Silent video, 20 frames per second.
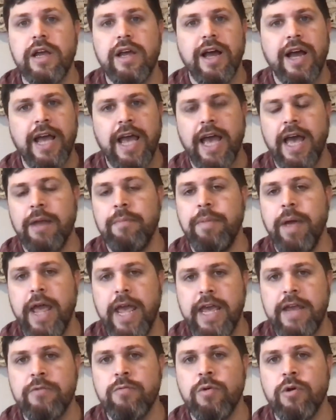I had
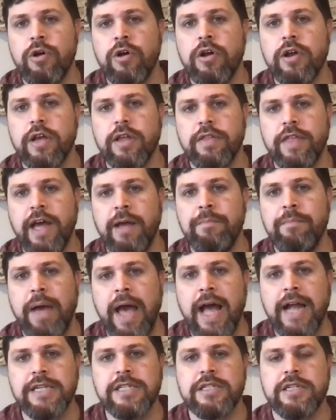paying work that
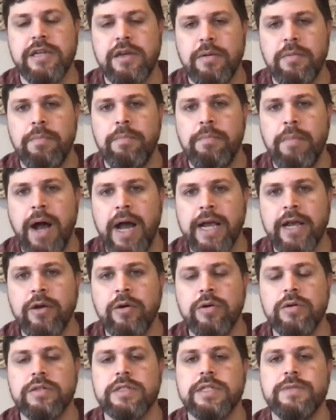matched my
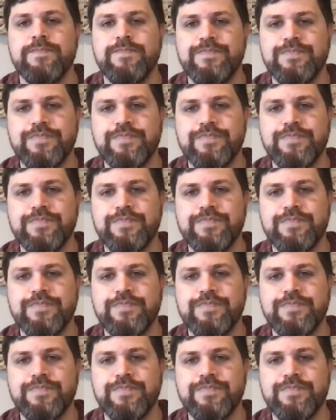goals.